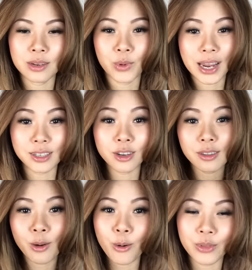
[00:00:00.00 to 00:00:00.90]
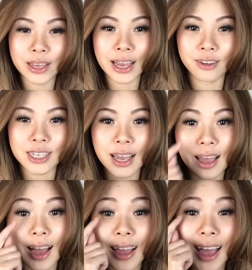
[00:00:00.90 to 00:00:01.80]
And when I took the whole thing out,
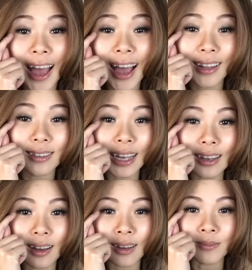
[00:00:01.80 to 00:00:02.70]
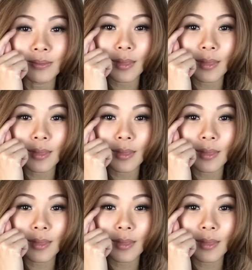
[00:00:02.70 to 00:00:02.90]
I had like a